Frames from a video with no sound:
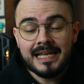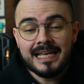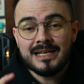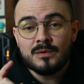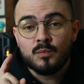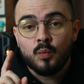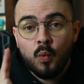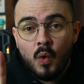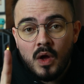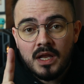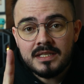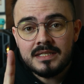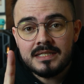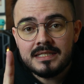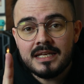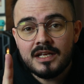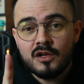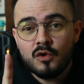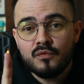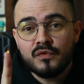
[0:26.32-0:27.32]
in one
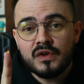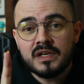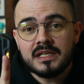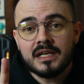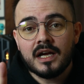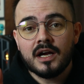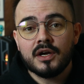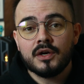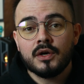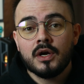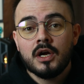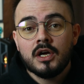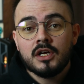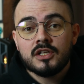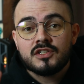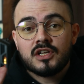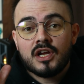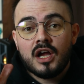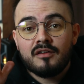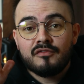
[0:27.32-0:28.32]
single video
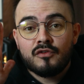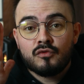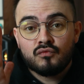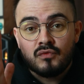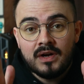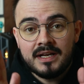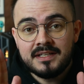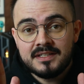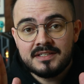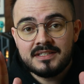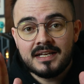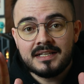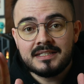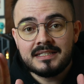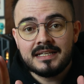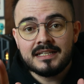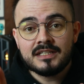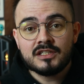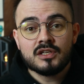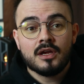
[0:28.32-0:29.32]
to cover render
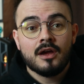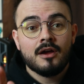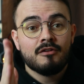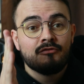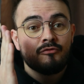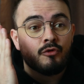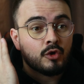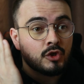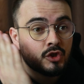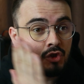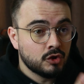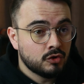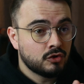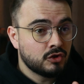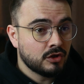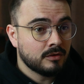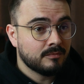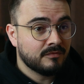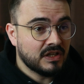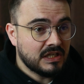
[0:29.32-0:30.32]
settings for
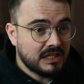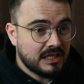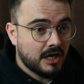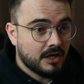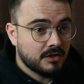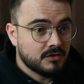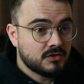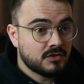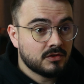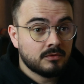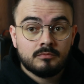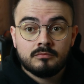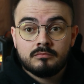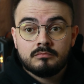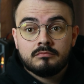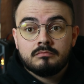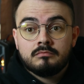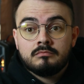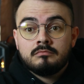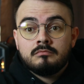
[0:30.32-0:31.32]
YouTube videos.
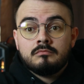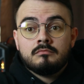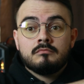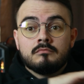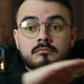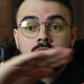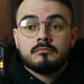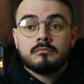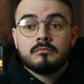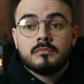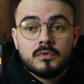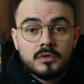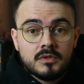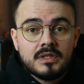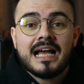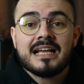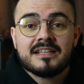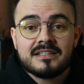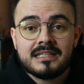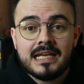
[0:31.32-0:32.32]

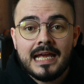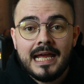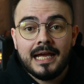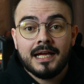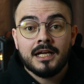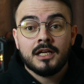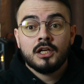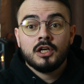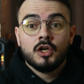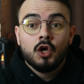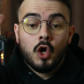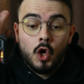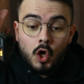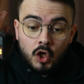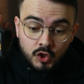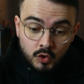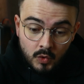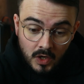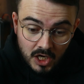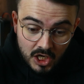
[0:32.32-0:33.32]
That's it.
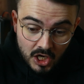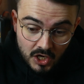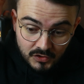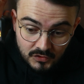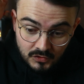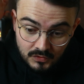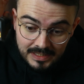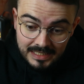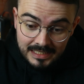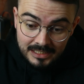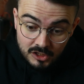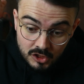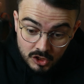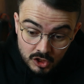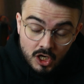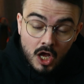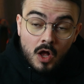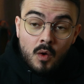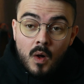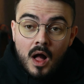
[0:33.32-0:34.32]
You are going to need
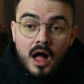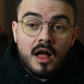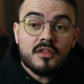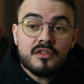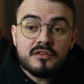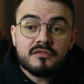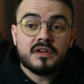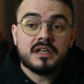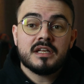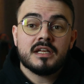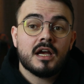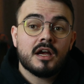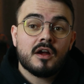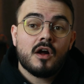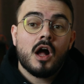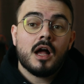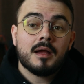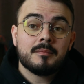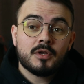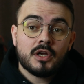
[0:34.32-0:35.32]
no other video.
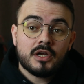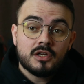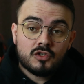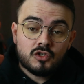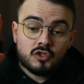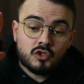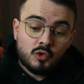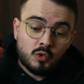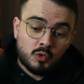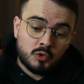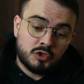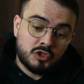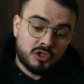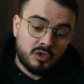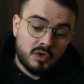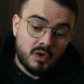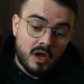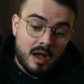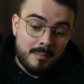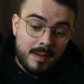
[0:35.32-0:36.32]
I'm going to talk to
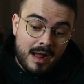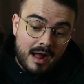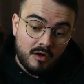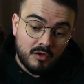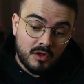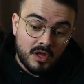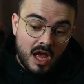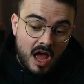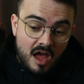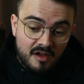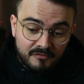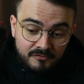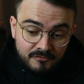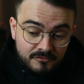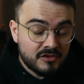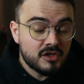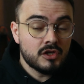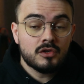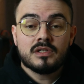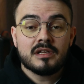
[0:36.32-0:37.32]
you about a
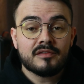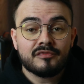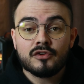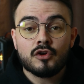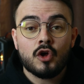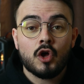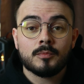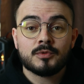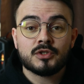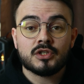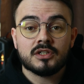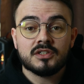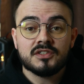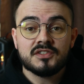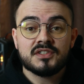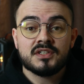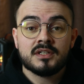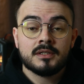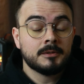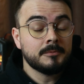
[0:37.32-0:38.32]
few different
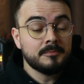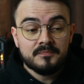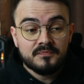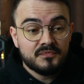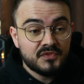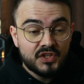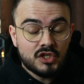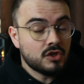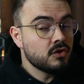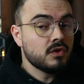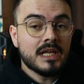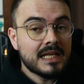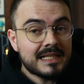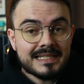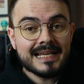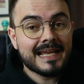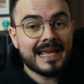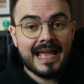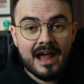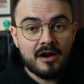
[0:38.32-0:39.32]
options that you need
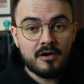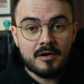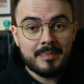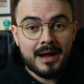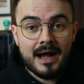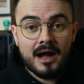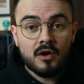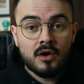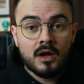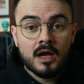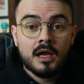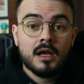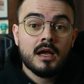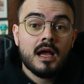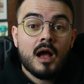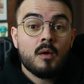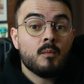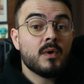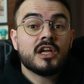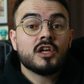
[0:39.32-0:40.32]
to care about,
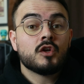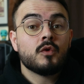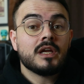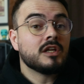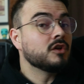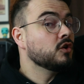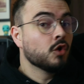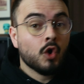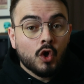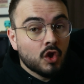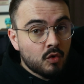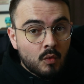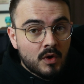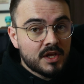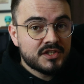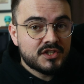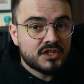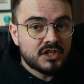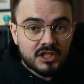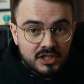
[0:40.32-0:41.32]
and we're going to ignore the
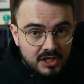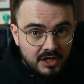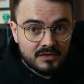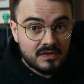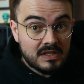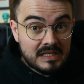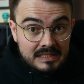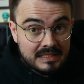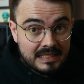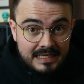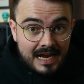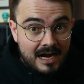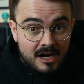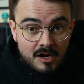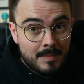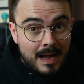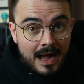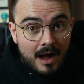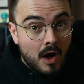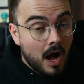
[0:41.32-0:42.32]
ones that you don't need to care
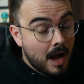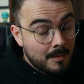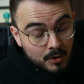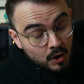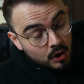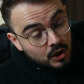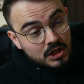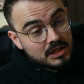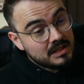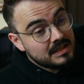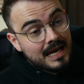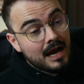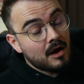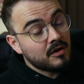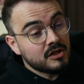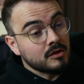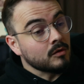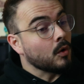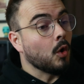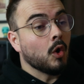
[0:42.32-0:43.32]
about. I'm not going to tell
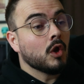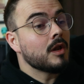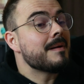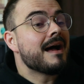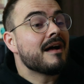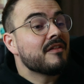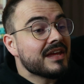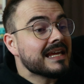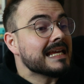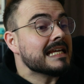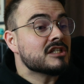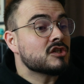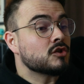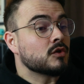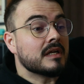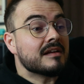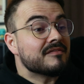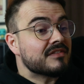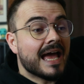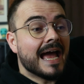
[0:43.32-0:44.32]
you all about the
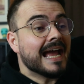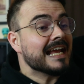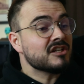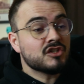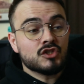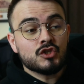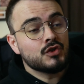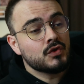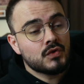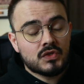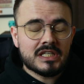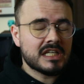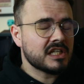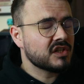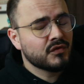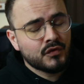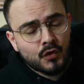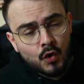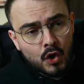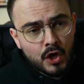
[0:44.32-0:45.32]
history of the
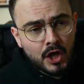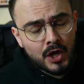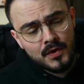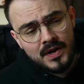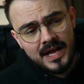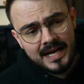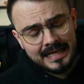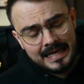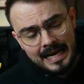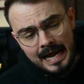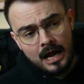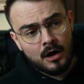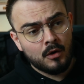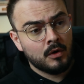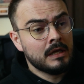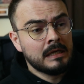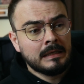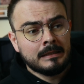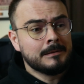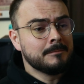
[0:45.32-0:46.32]
H.264 codec and
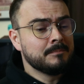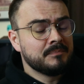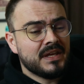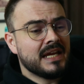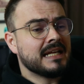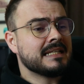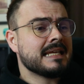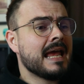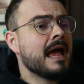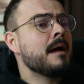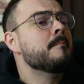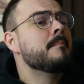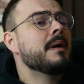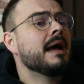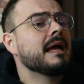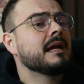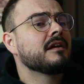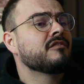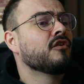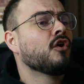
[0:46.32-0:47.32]
how it's
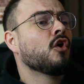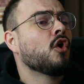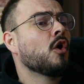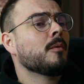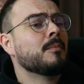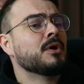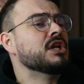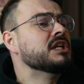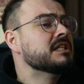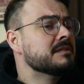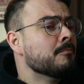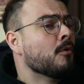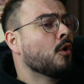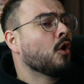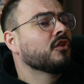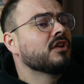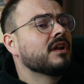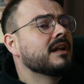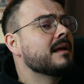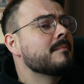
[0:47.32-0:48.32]
MPEG-4, but it's
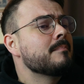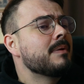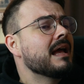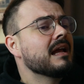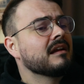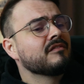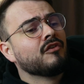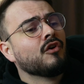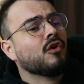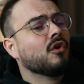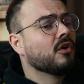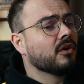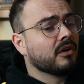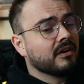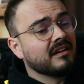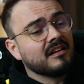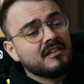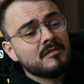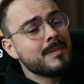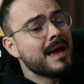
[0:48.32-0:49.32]
more than MPEG-4
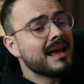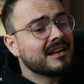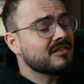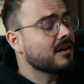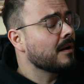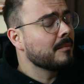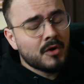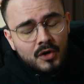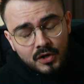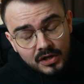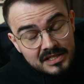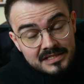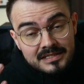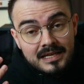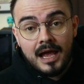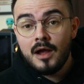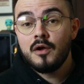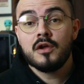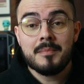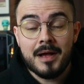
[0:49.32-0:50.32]
and it's better. I'm not going to
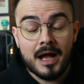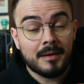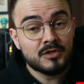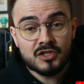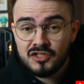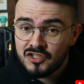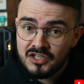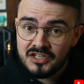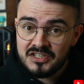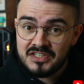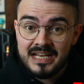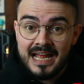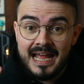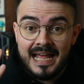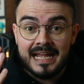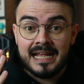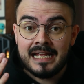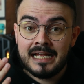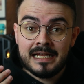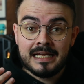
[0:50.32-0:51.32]
tell you about it. I'm just going to
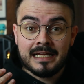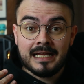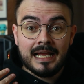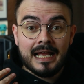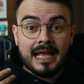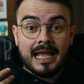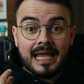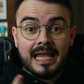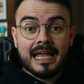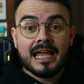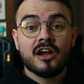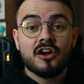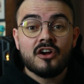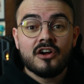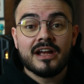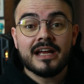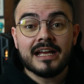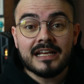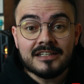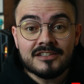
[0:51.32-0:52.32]
say, here
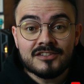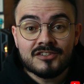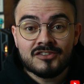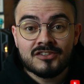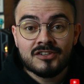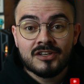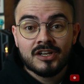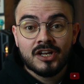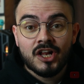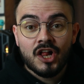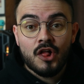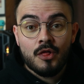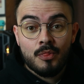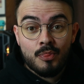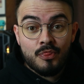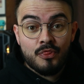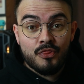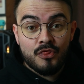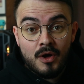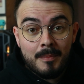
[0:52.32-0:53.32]
is
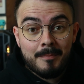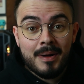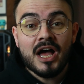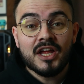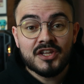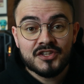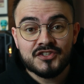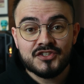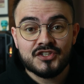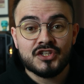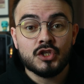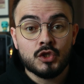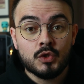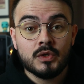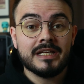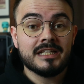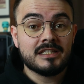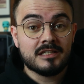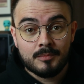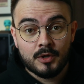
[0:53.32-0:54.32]
the buttons that you
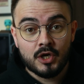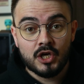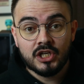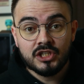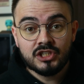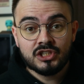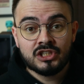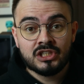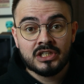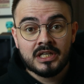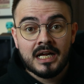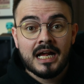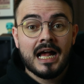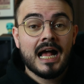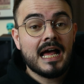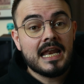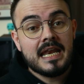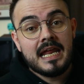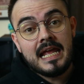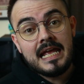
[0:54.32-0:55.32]
need to push,
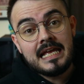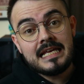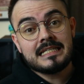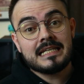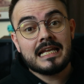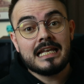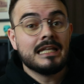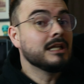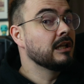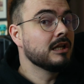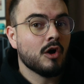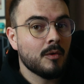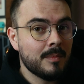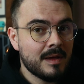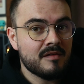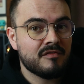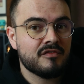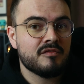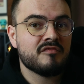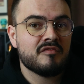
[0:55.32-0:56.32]
and here's a little
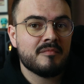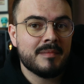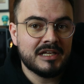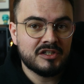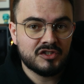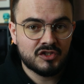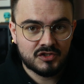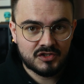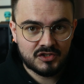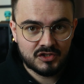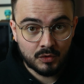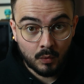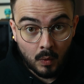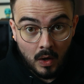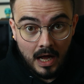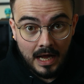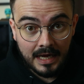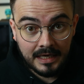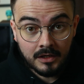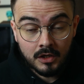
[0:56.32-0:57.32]
bit of information as to
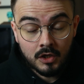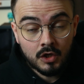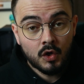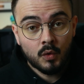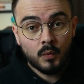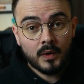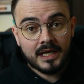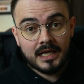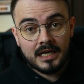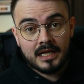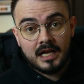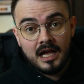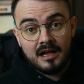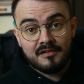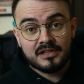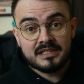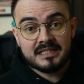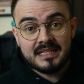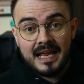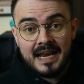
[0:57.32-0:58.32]
why. We're going to
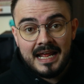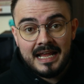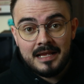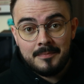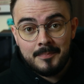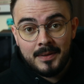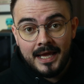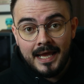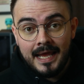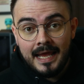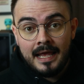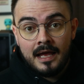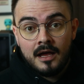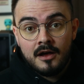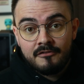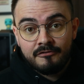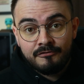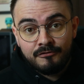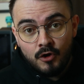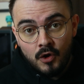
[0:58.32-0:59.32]
cover 1080p,
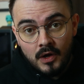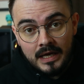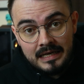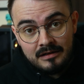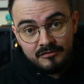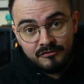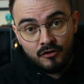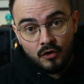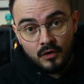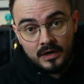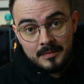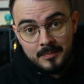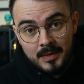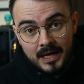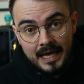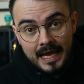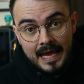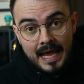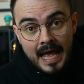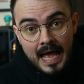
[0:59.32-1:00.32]

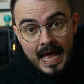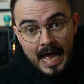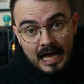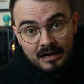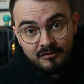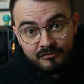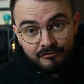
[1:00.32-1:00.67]
1440p, and